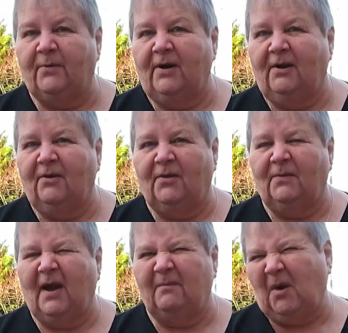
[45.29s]
but in another
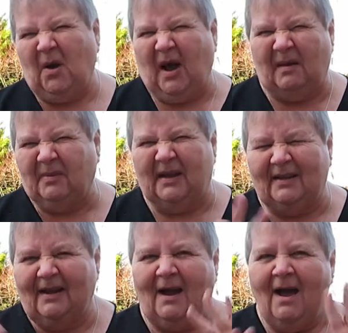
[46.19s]
way I'm not
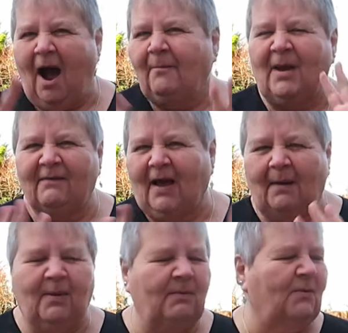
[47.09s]
happy. I'm never
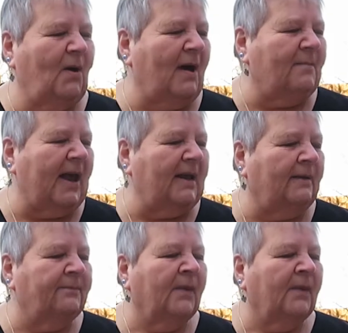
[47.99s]
happy with what I make.